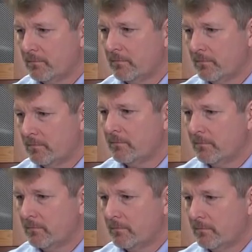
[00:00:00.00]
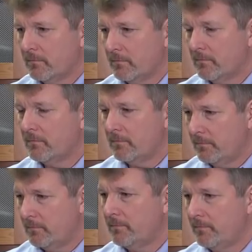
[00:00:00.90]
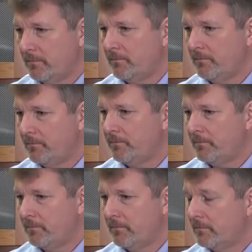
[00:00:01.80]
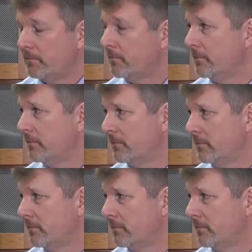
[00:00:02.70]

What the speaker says: This person isn't speaking.